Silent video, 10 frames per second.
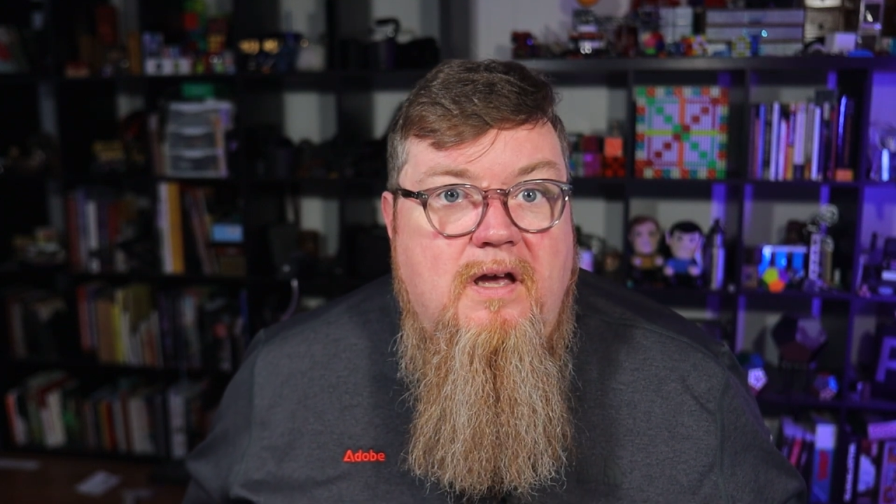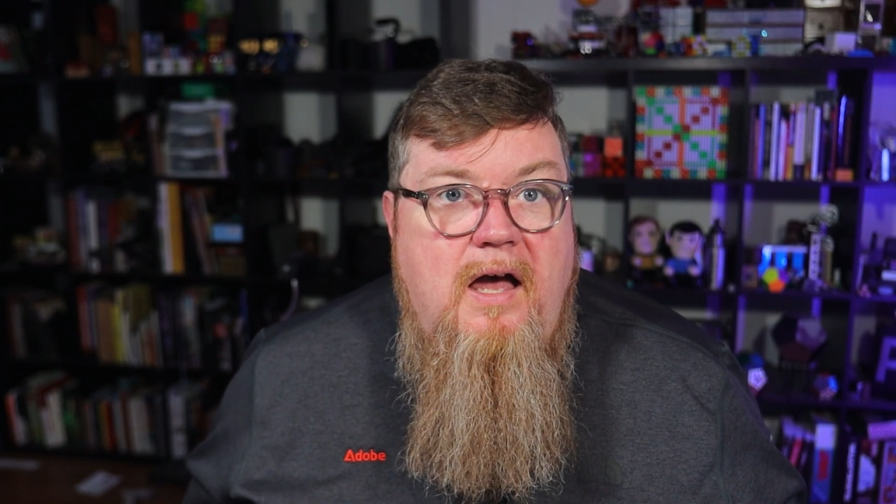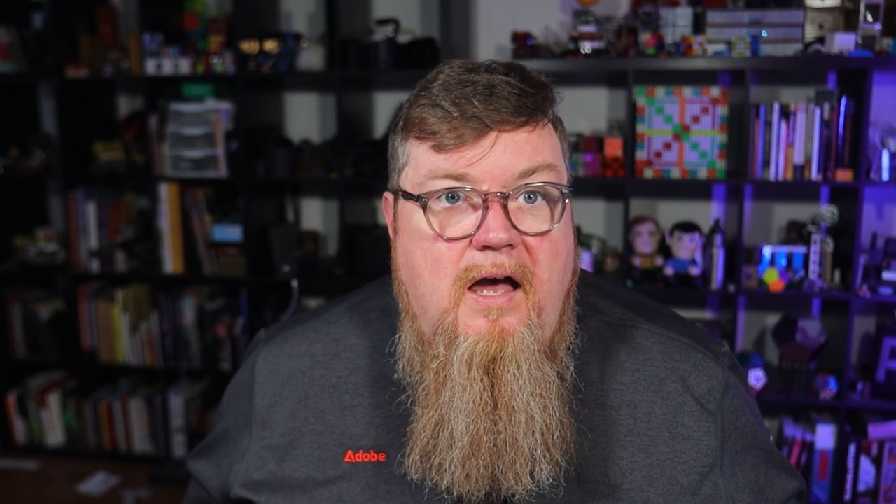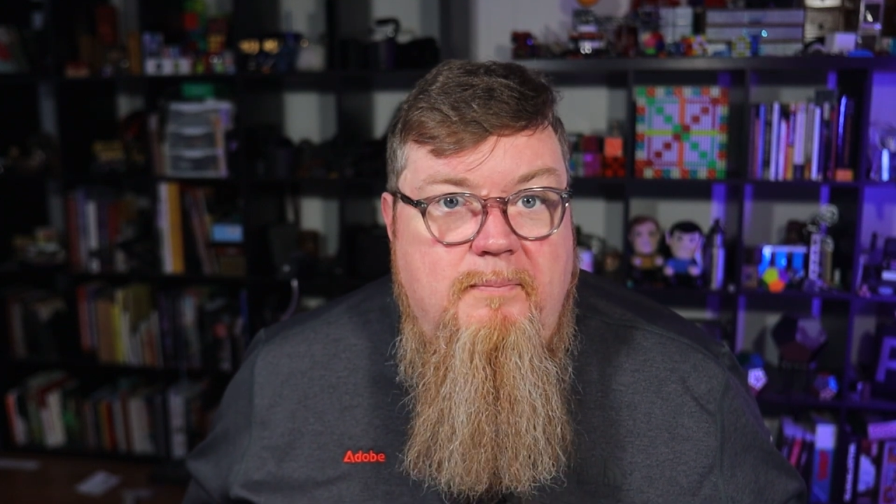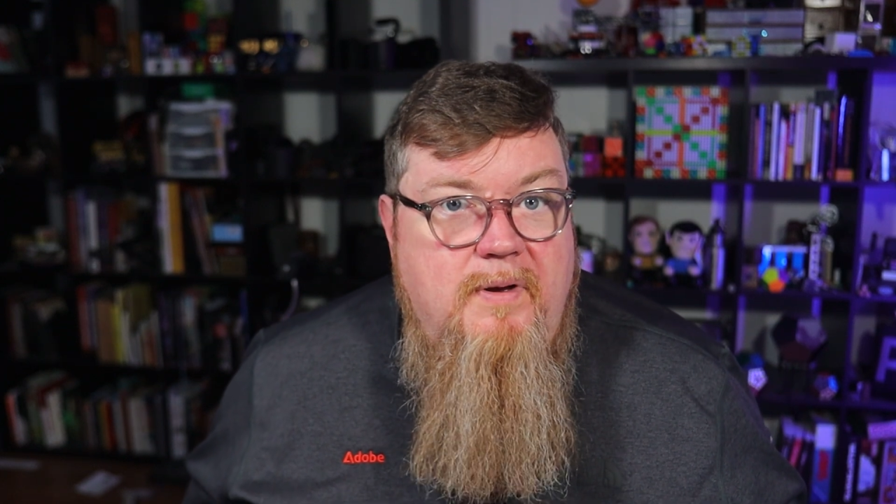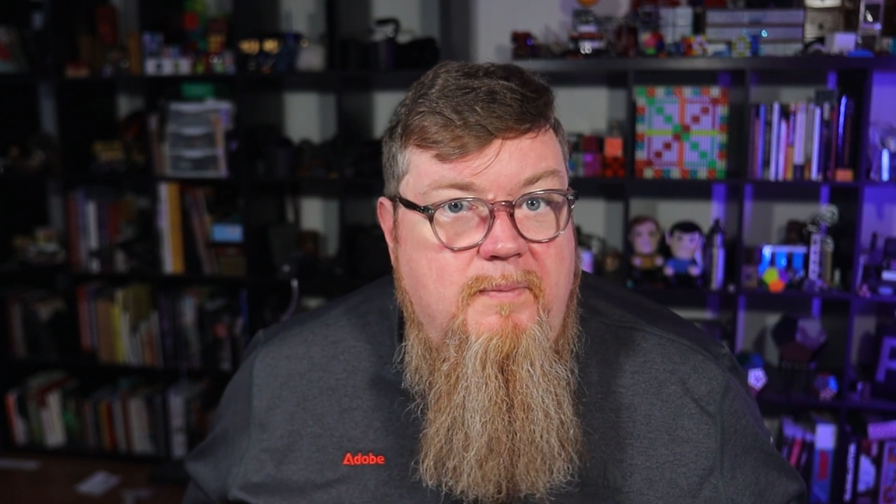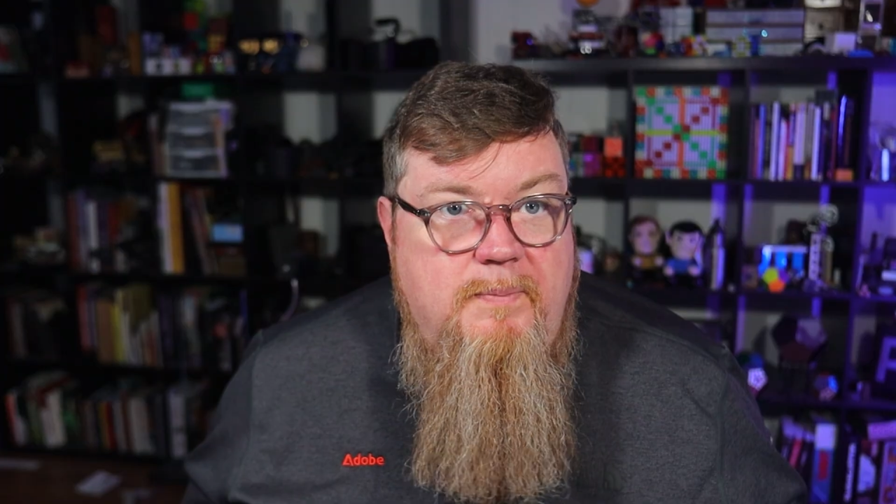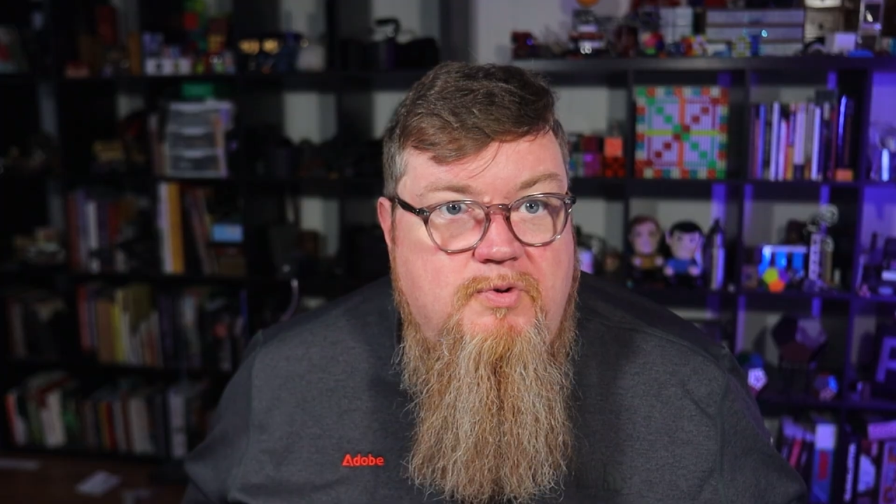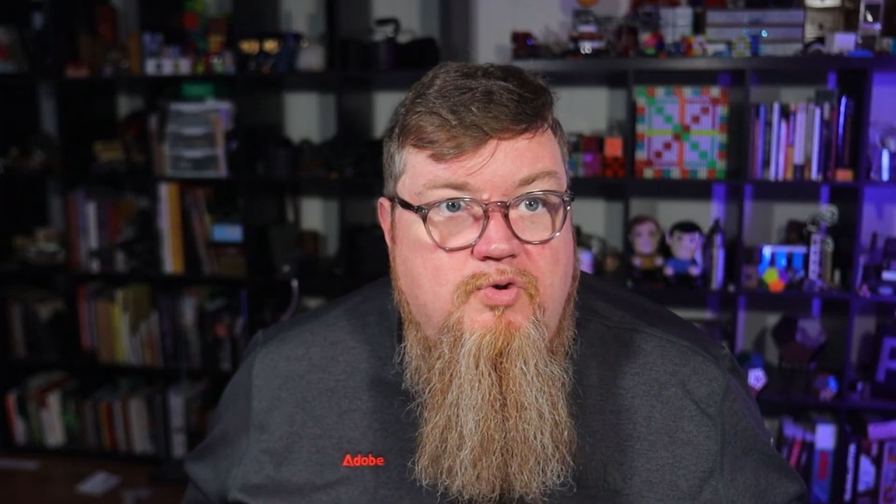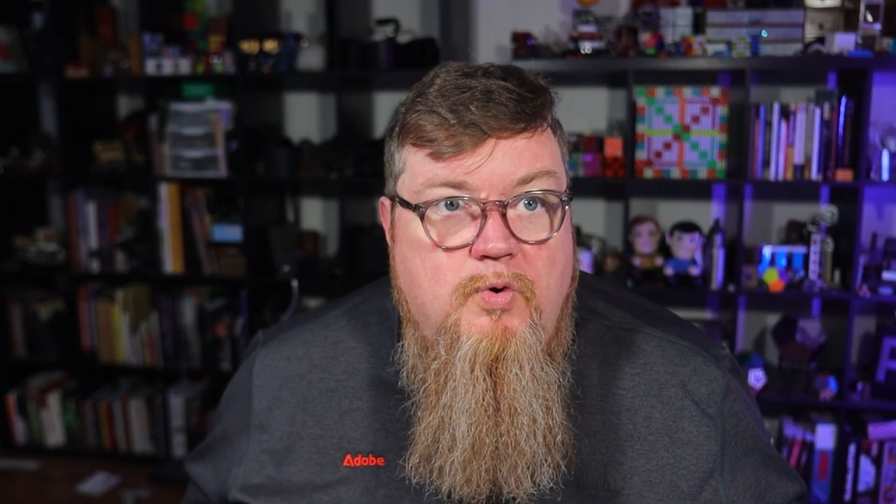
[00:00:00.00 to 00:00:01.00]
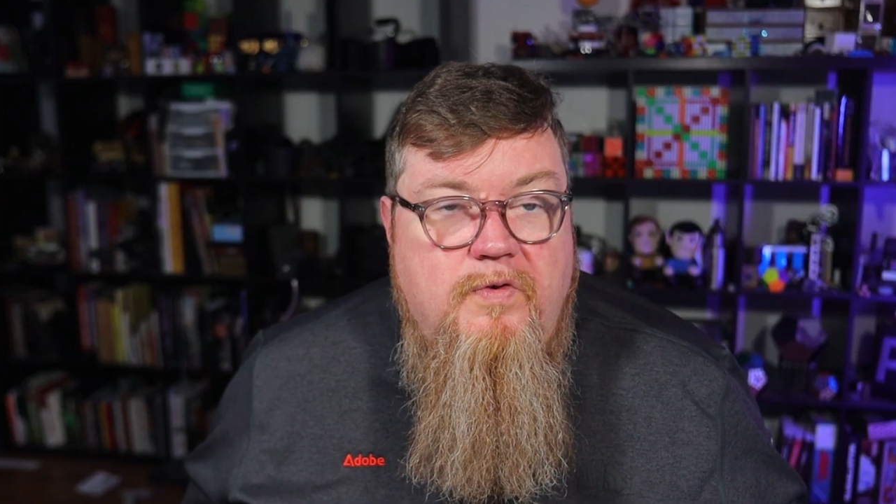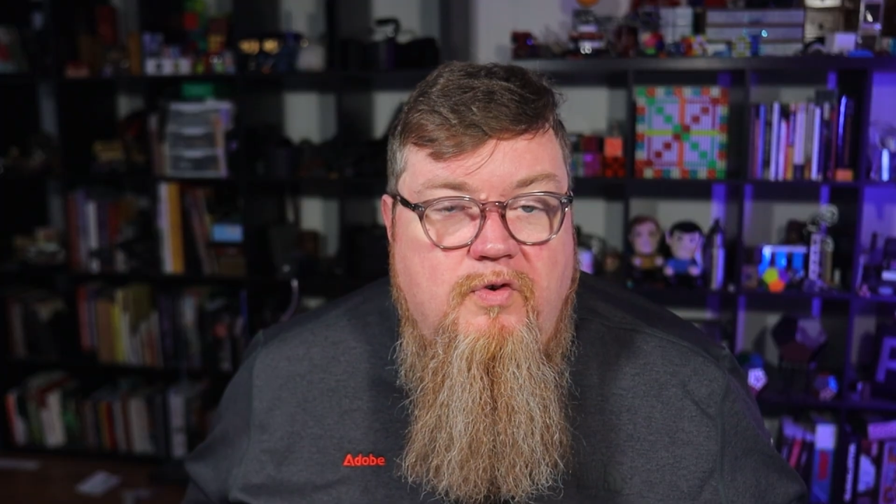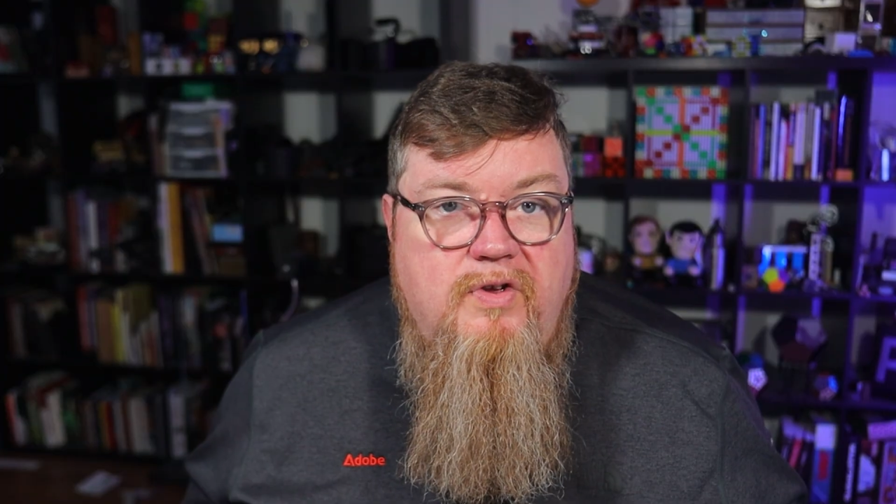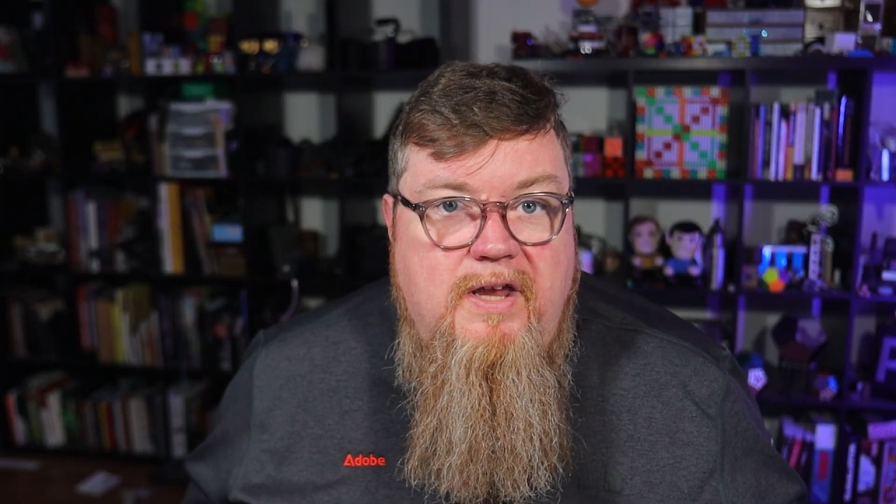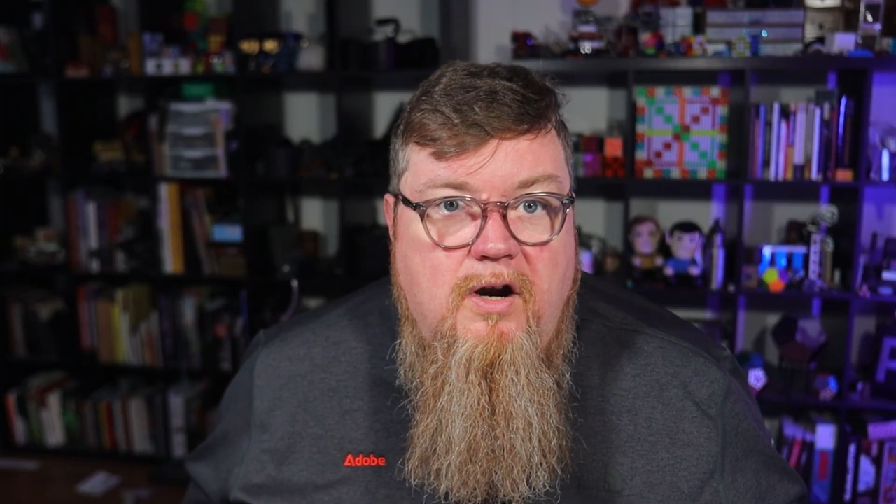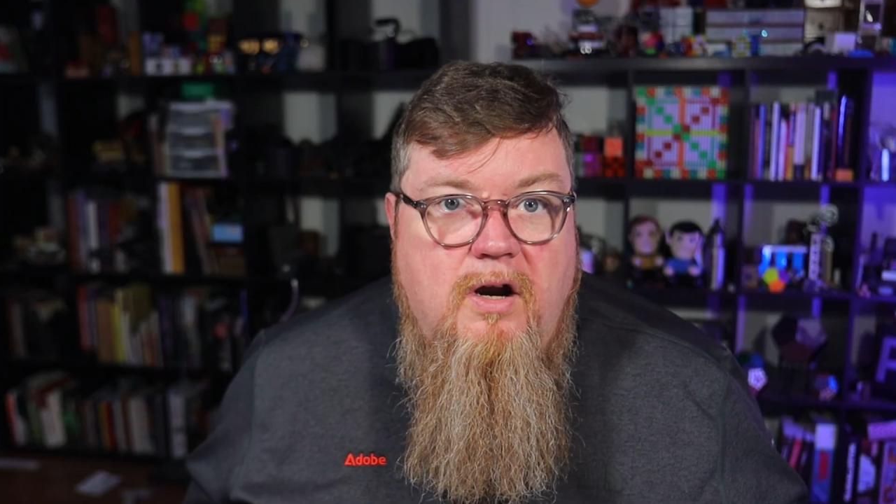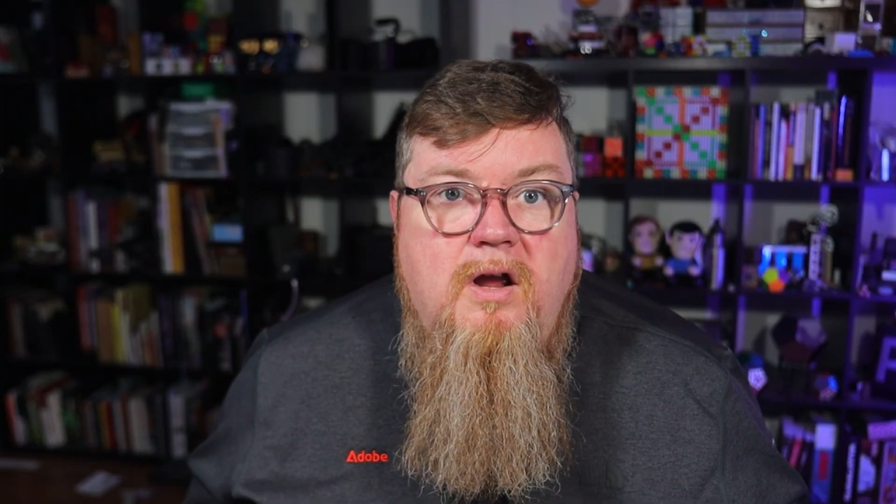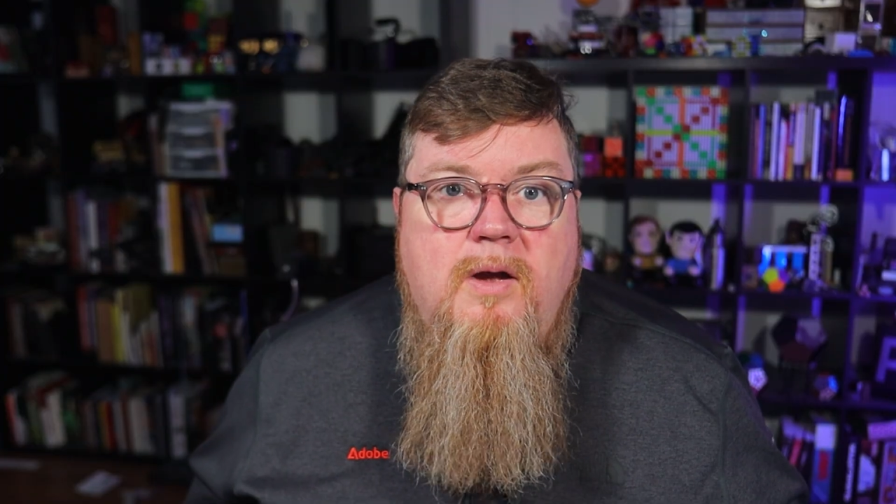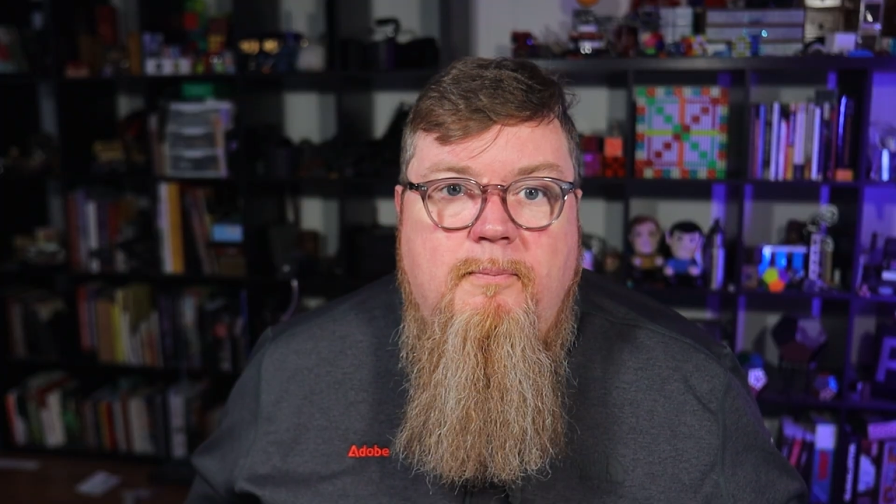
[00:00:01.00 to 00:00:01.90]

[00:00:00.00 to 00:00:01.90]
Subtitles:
I'm going to be truthful here,